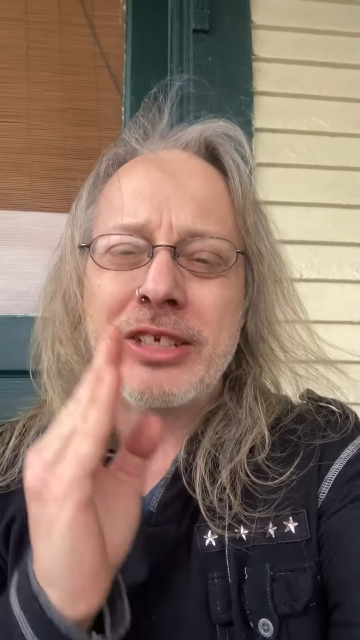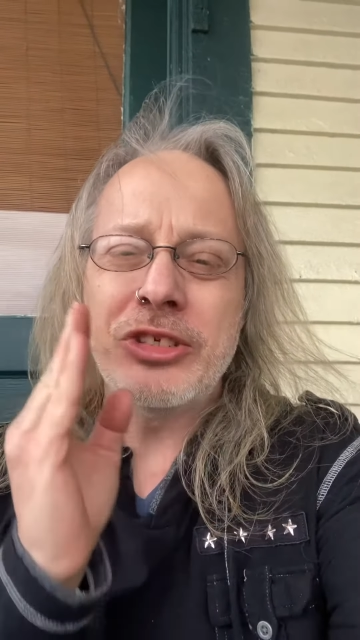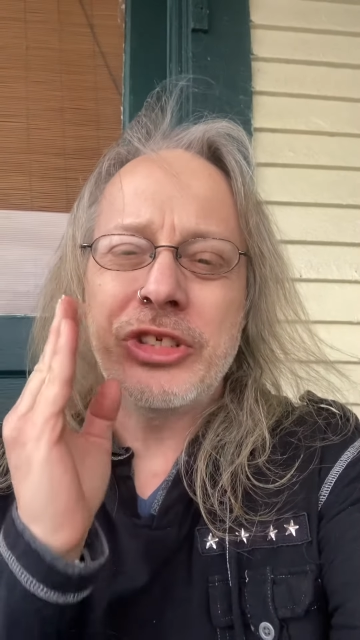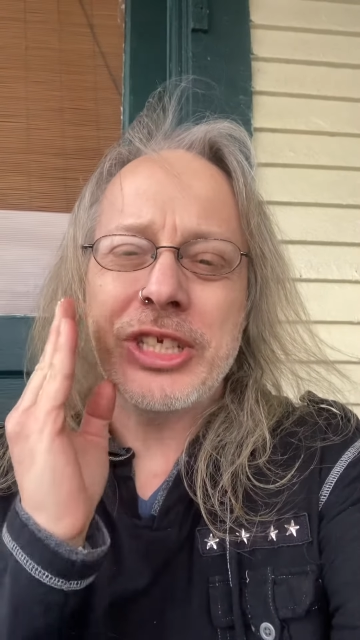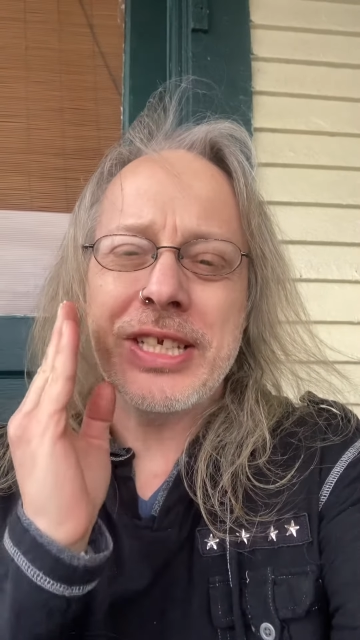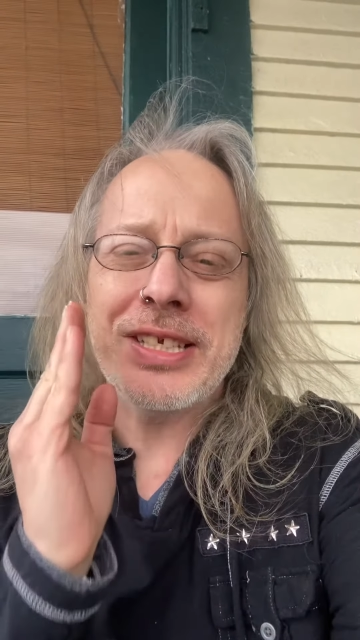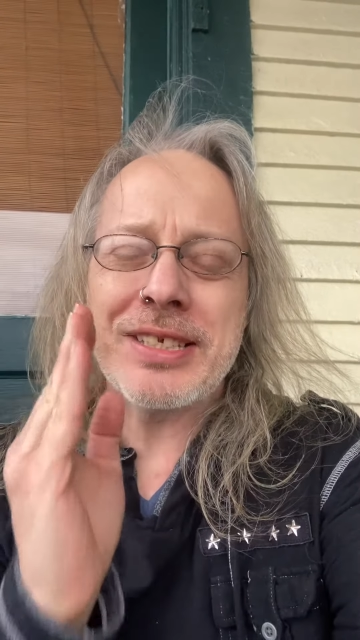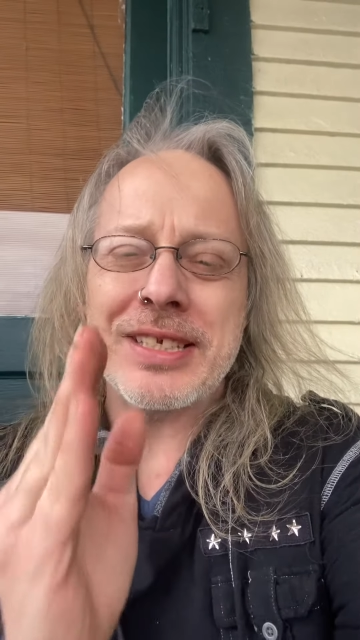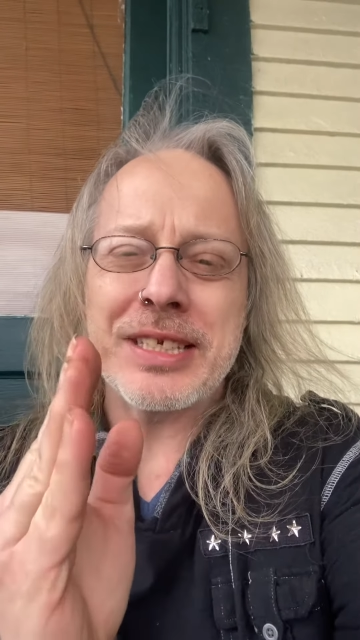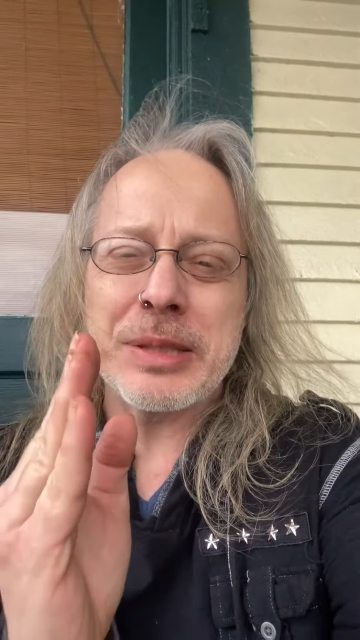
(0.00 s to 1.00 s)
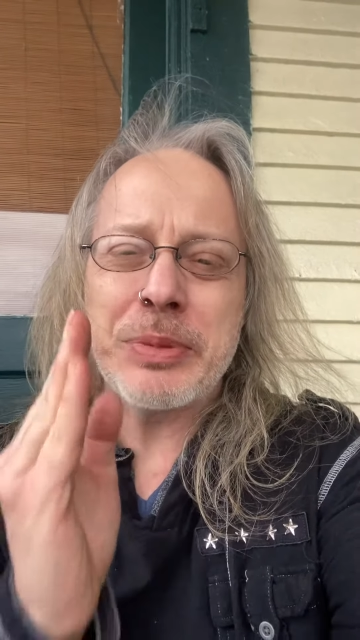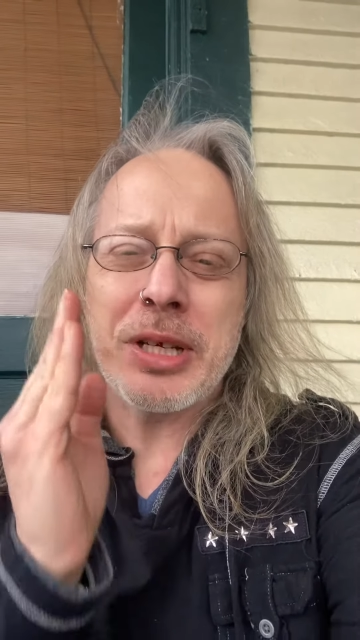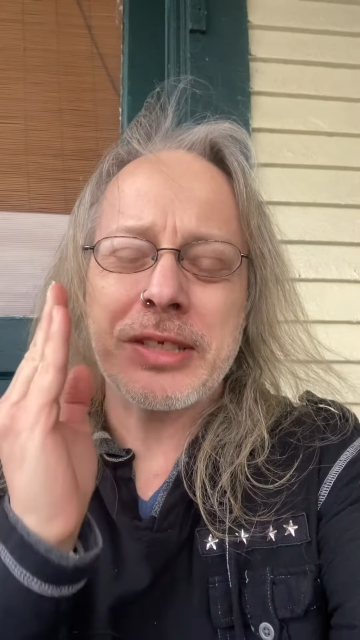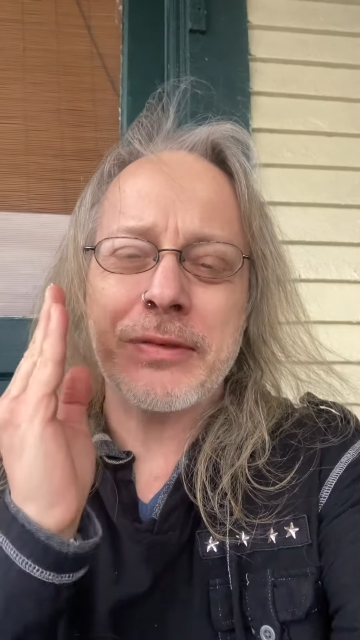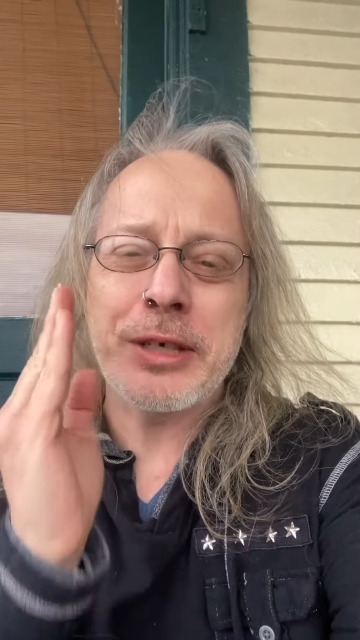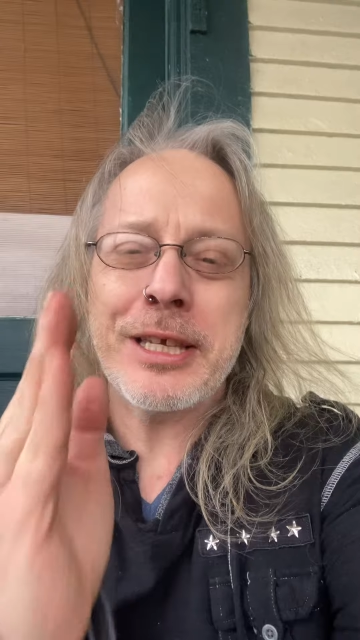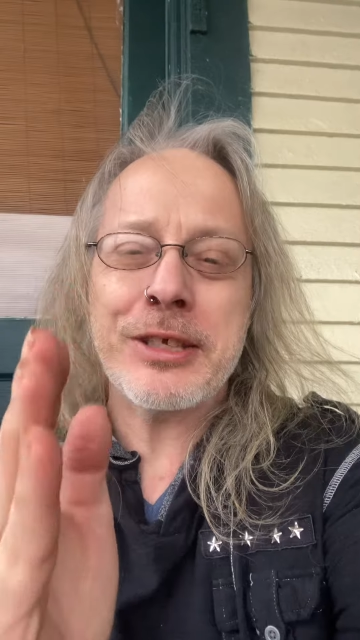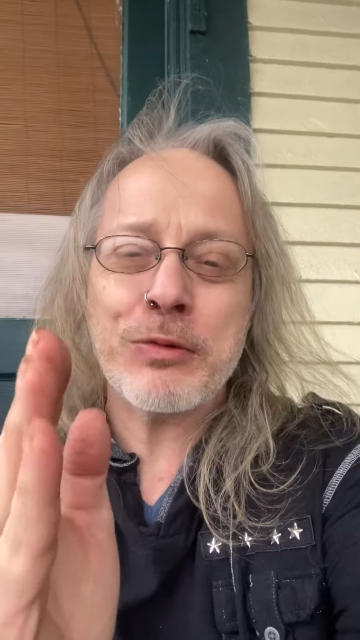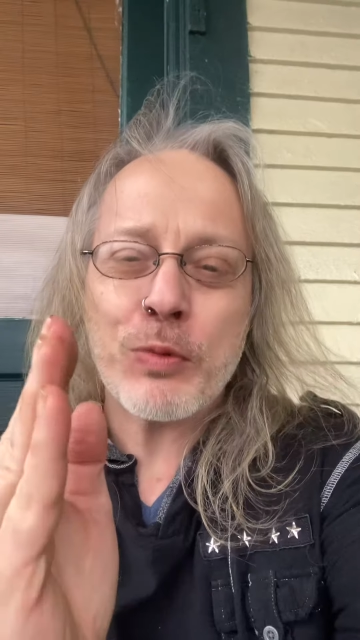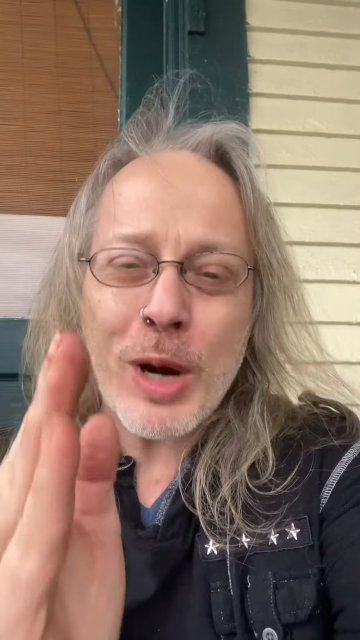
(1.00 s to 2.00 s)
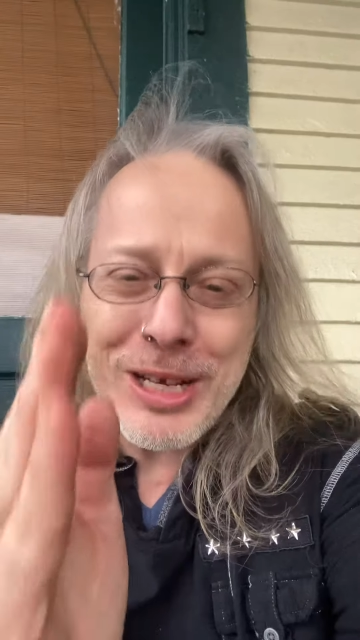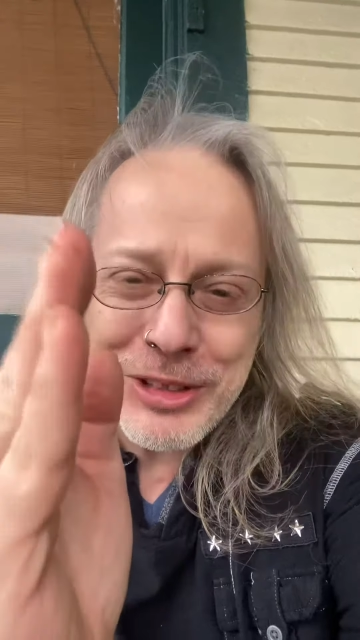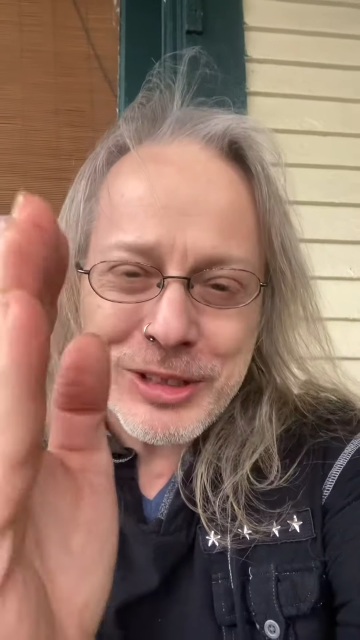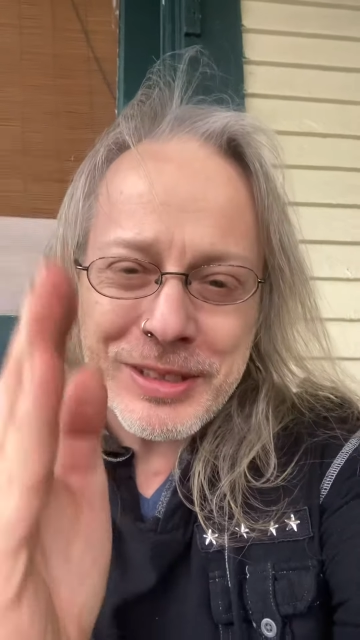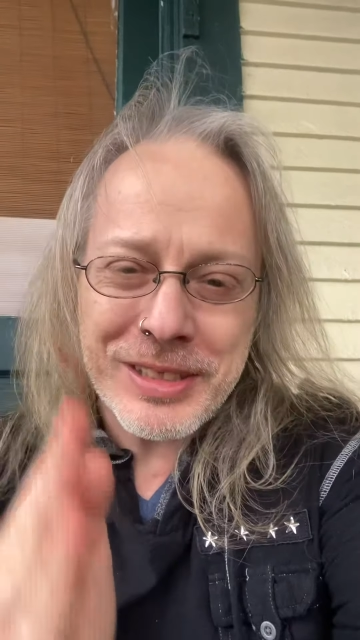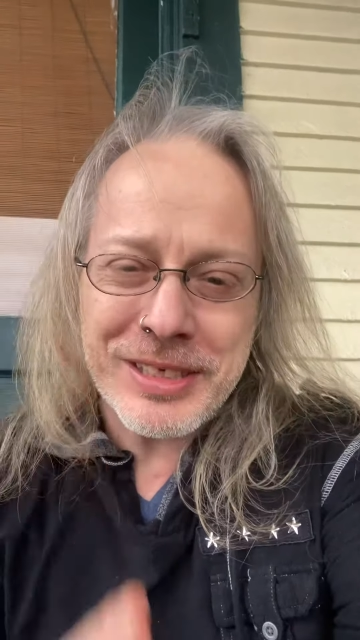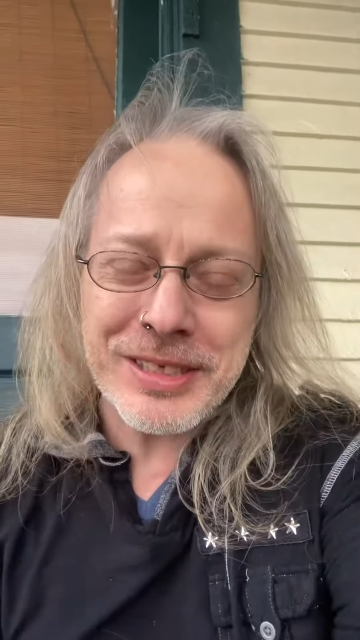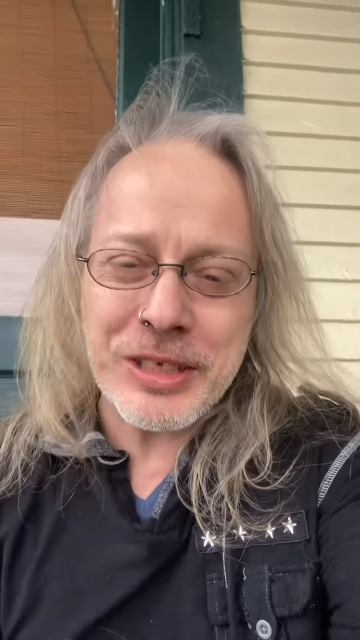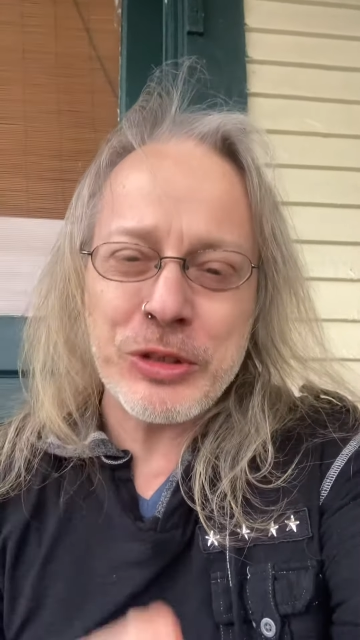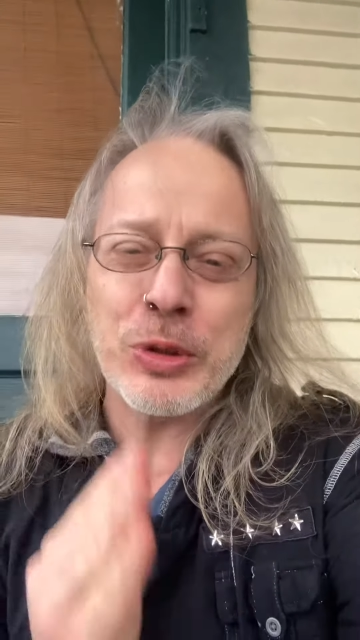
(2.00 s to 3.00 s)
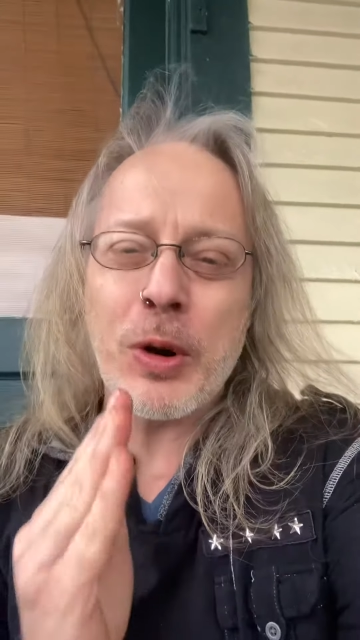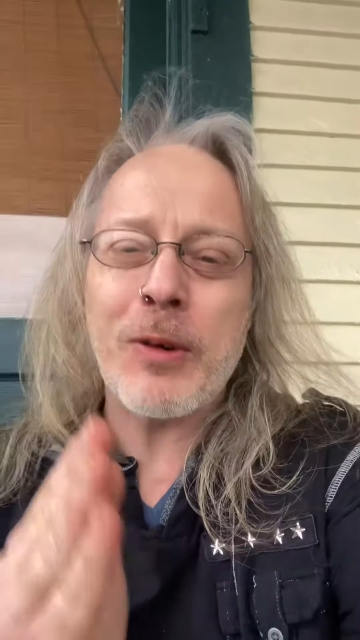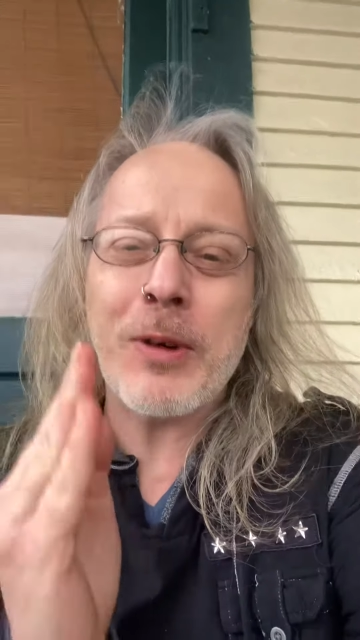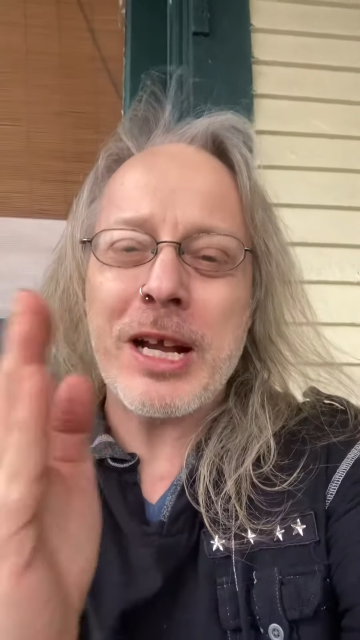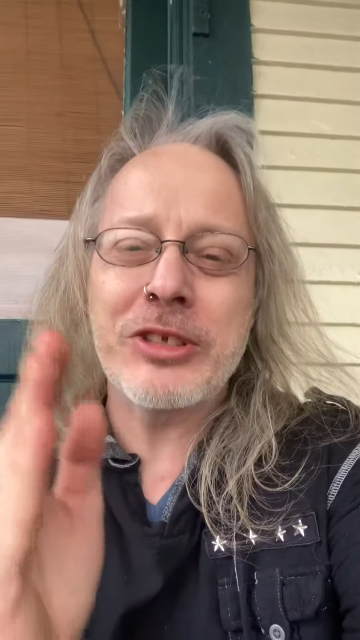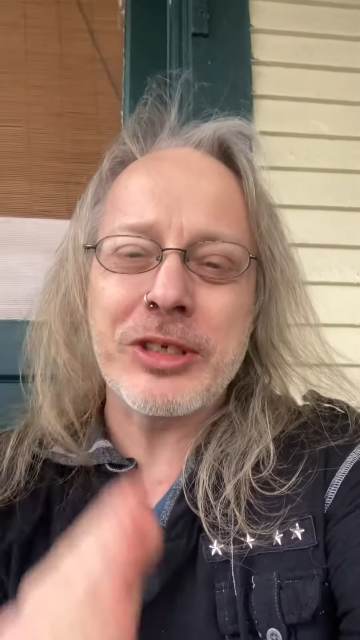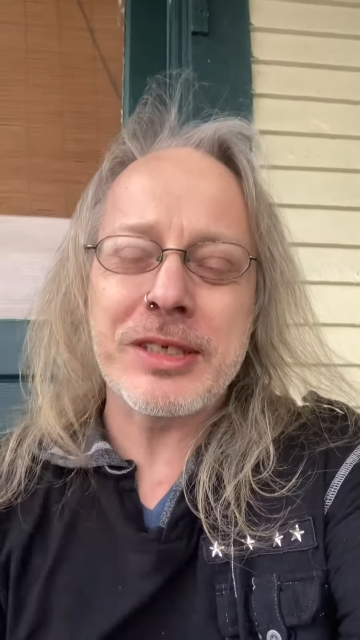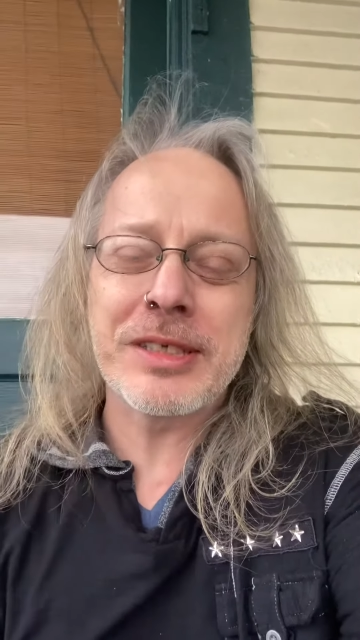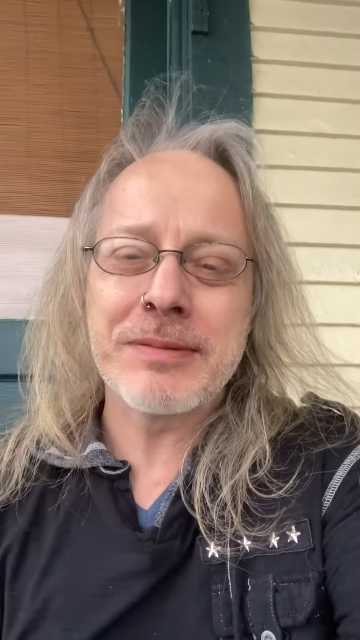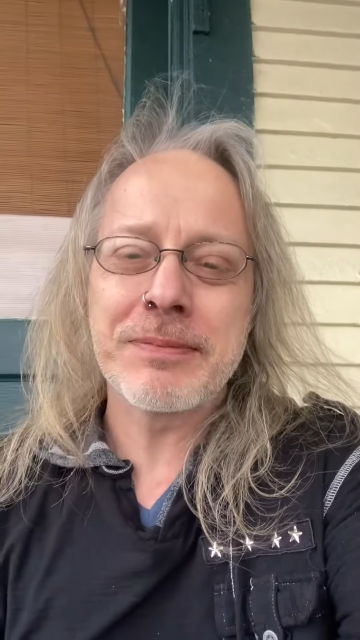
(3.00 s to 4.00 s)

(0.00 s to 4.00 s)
Jesus, it's because of his righteousness that you are righteous.